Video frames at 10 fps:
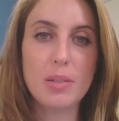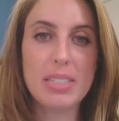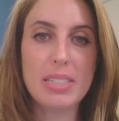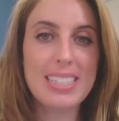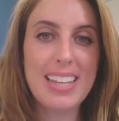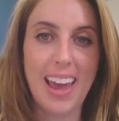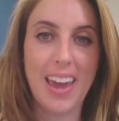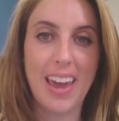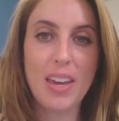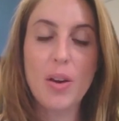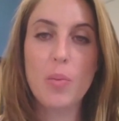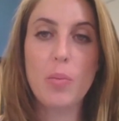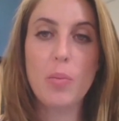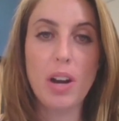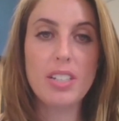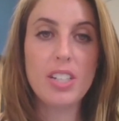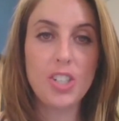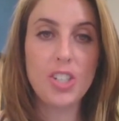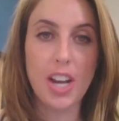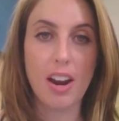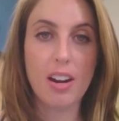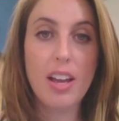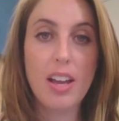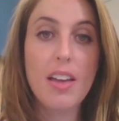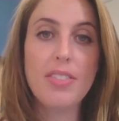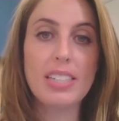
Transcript: announcements today, we want to share